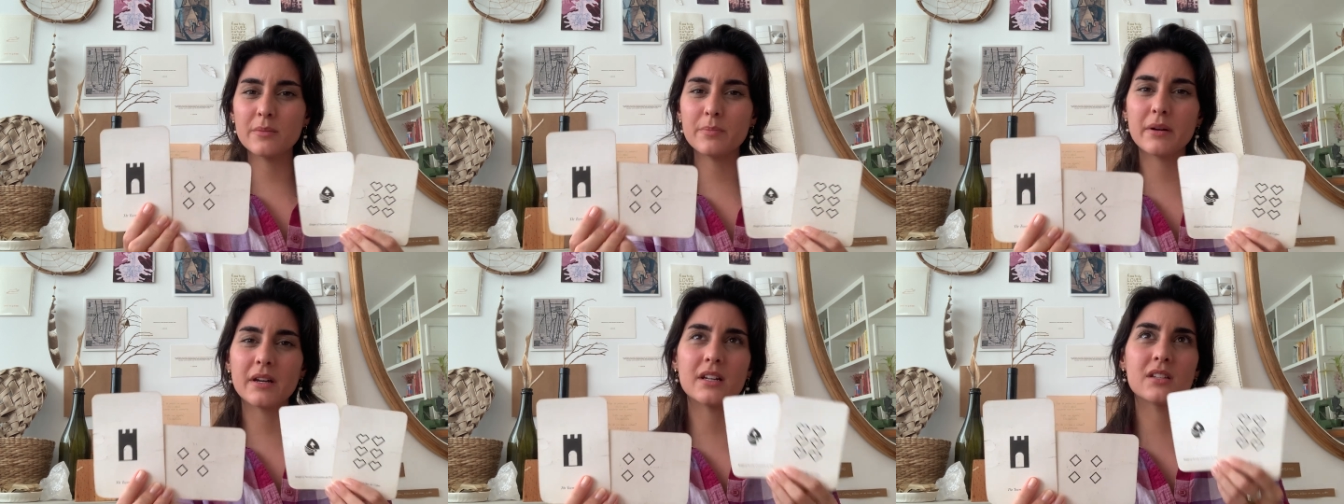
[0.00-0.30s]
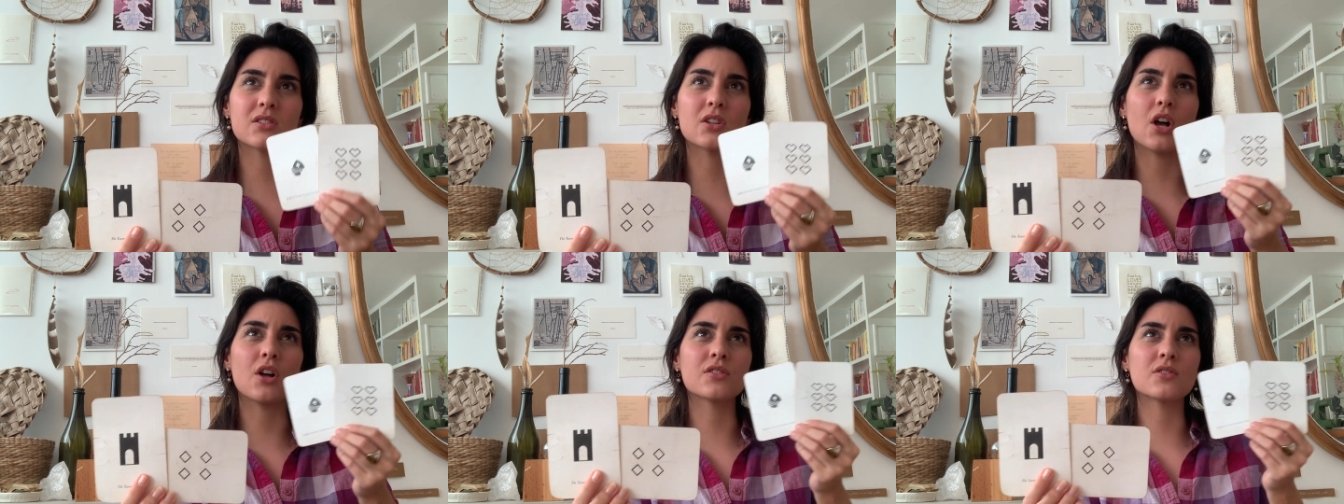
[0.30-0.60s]
but
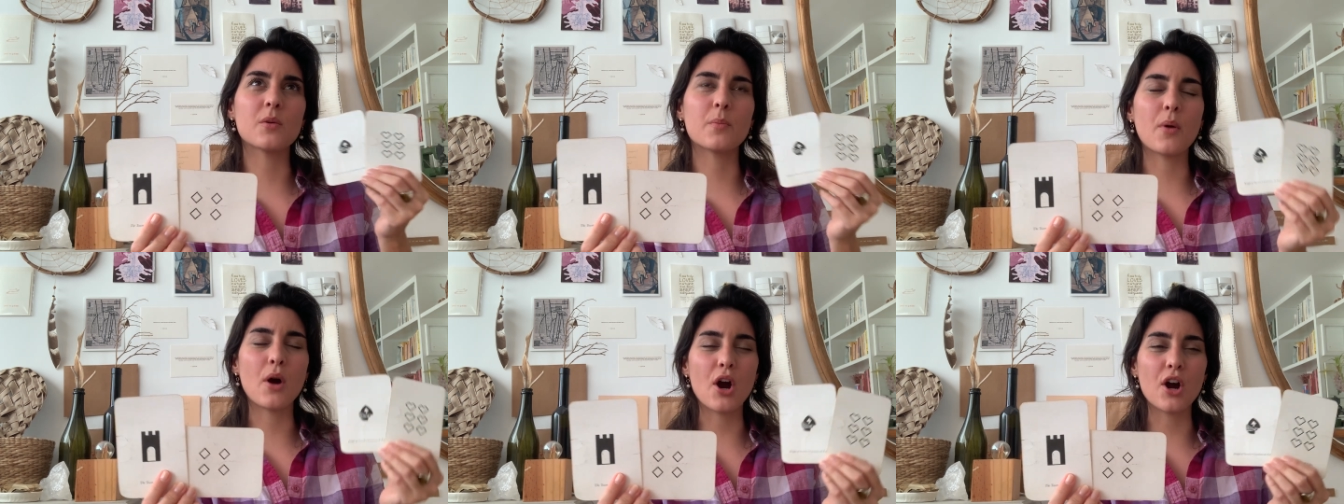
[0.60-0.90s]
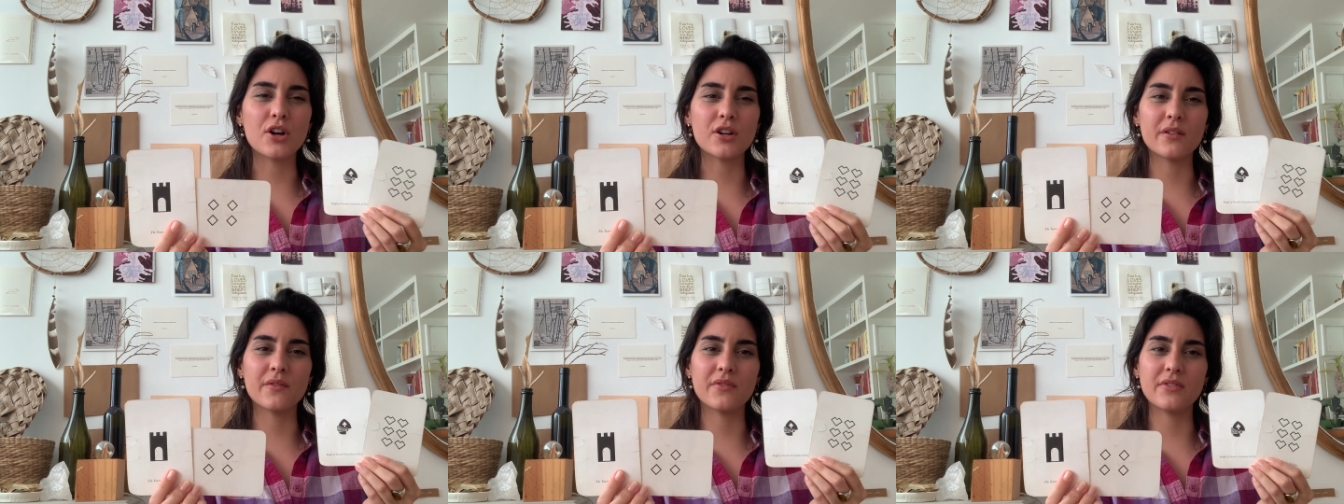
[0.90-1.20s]
it's also
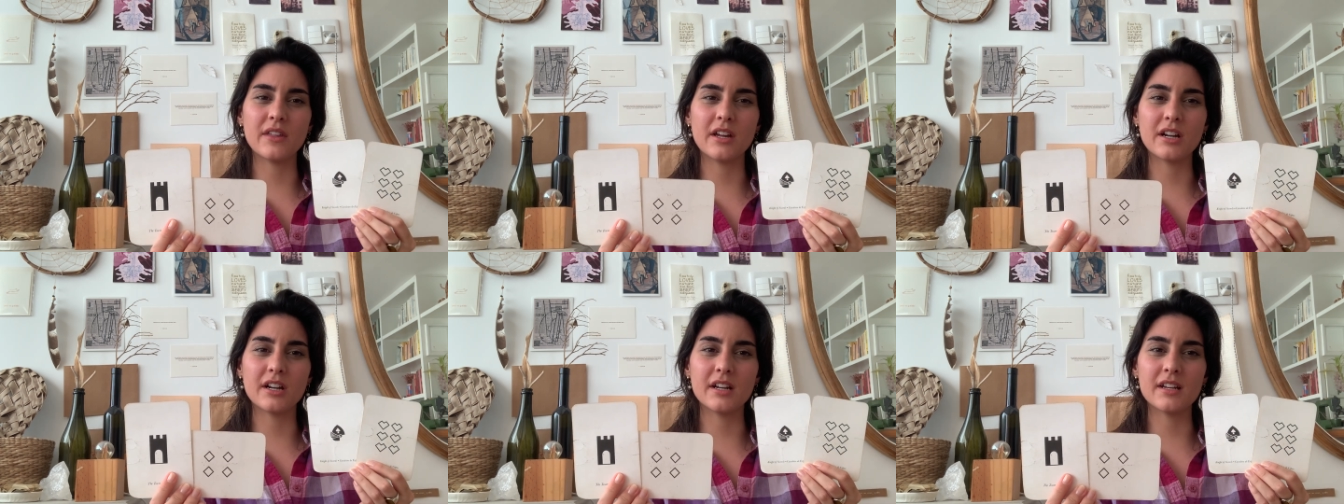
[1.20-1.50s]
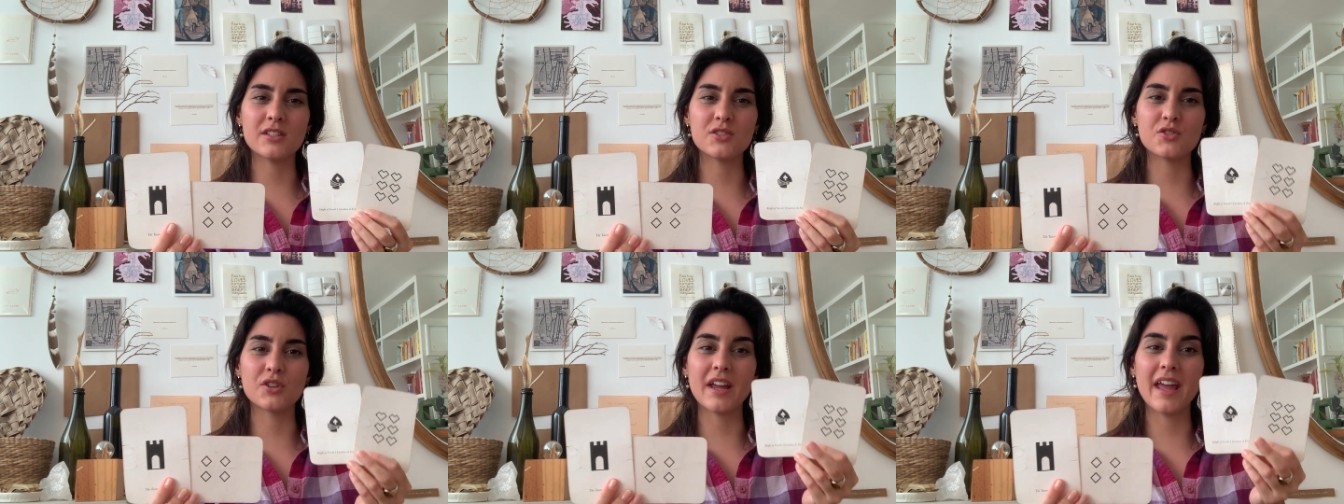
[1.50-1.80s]
part of their
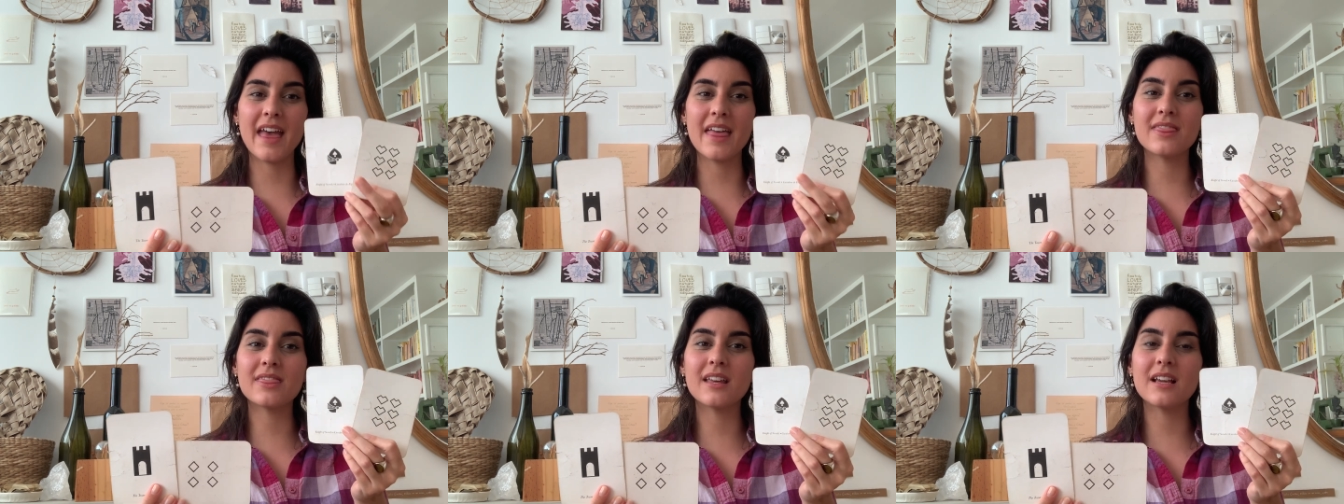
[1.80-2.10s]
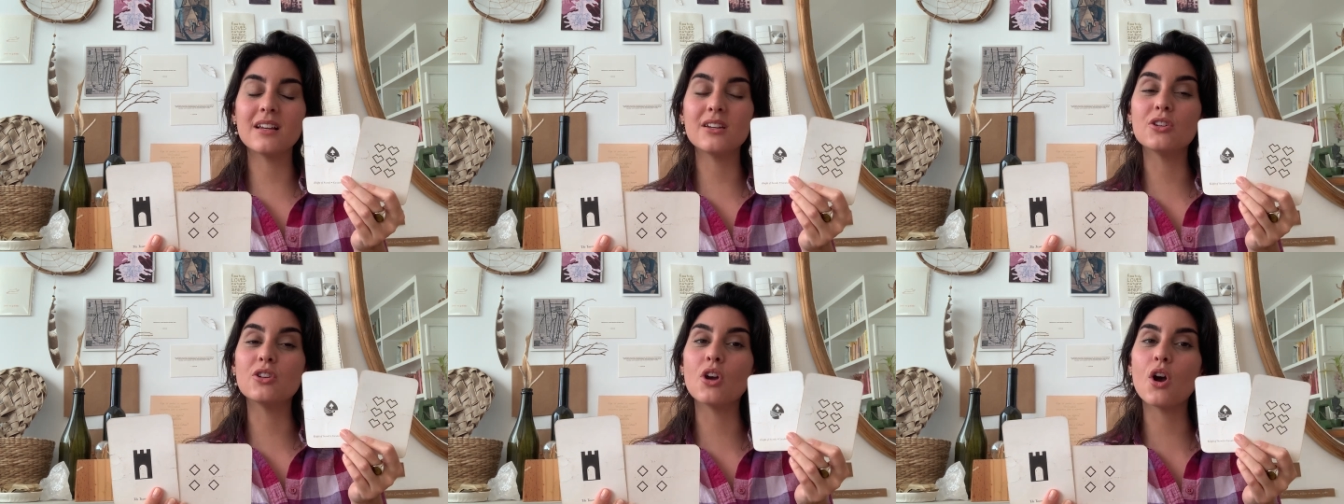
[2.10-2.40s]
history, and they
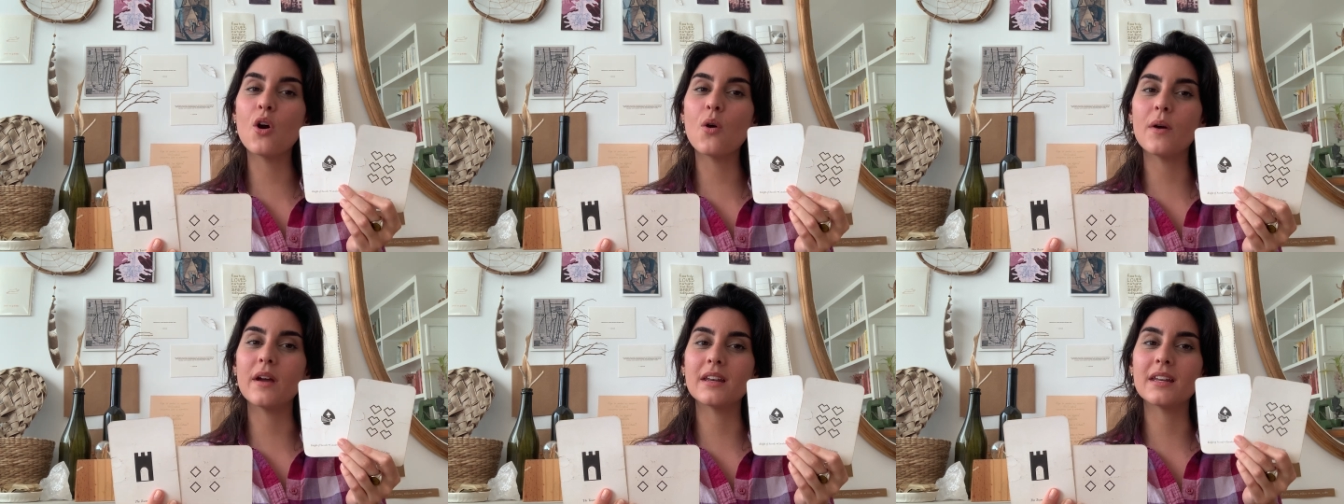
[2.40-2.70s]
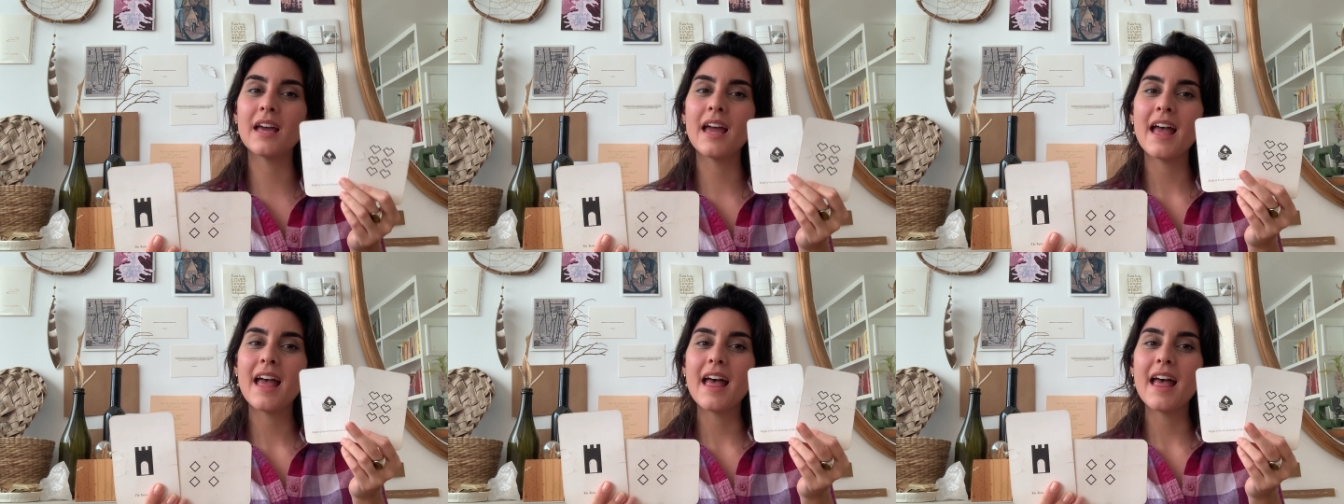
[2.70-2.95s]
know it.